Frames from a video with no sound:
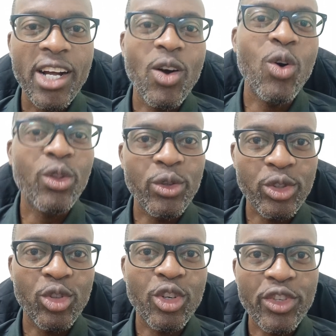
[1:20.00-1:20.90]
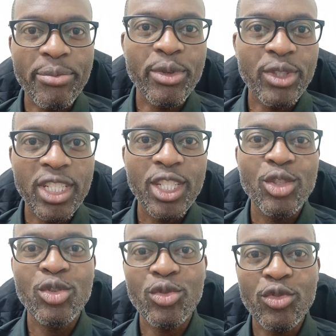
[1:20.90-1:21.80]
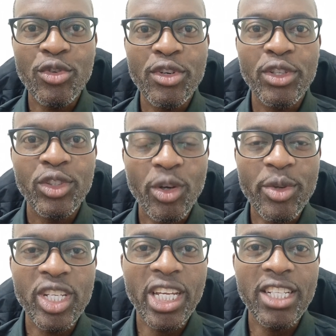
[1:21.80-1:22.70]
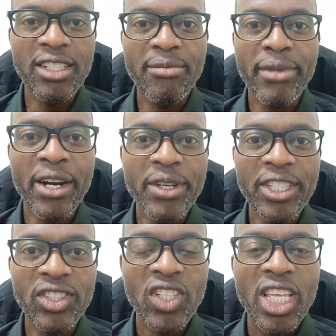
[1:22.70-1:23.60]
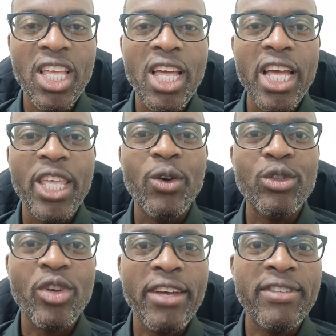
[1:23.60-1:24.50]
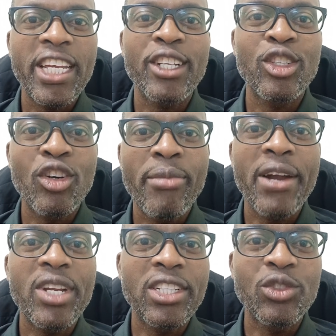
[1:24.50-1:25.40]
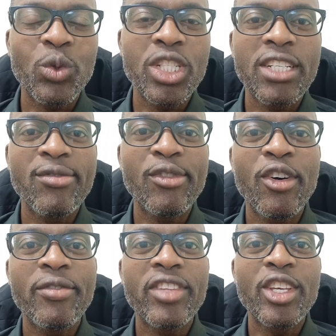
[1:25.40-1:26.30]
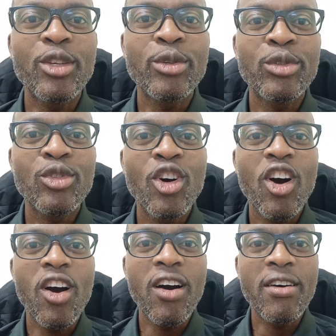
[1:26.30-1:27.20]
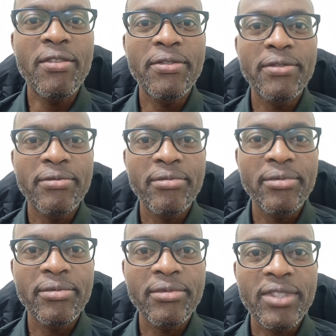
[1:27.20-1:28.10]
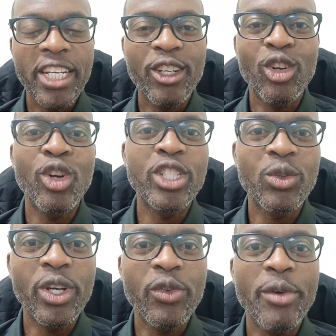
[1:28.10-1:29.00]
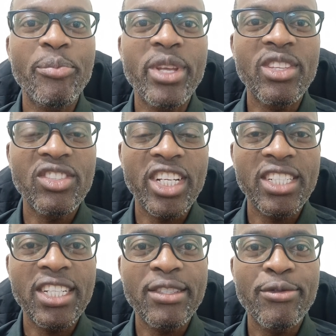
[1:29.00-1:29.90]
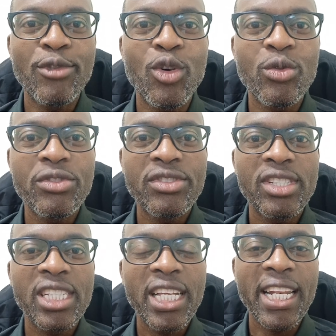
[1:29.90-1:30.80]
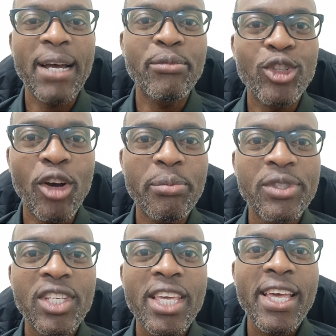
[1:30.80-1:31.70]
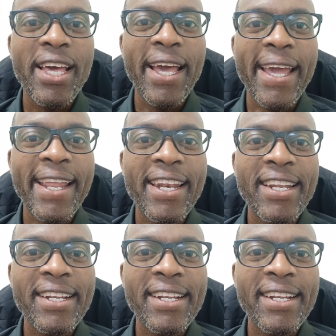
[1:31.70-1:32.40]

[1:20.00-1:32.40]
All those contribute to communication barriers. You also have technical barriers, which involve the use of technological equipment such as phones, laptops, and